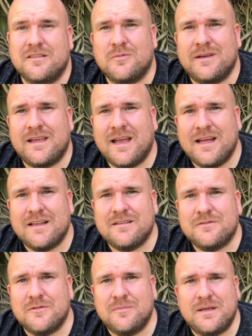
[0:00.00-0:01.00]
at the
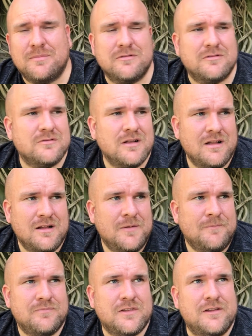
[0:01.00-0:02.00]
weekend for people
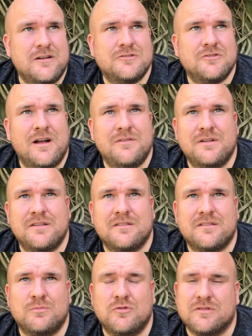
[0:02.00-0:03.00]
driving
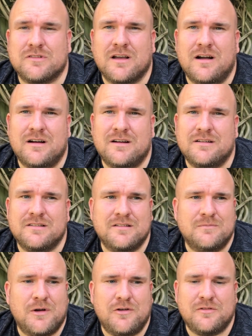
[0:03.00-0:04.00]
sports cars
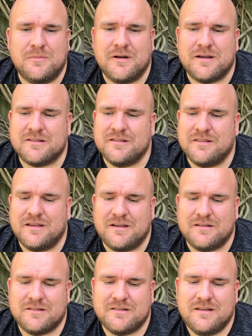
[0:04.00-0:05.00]
and motorbikes and
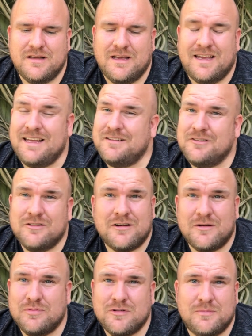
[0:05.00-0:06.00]
things is
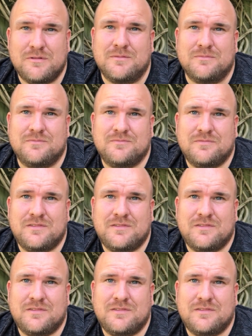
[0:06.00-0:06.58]
not a problem.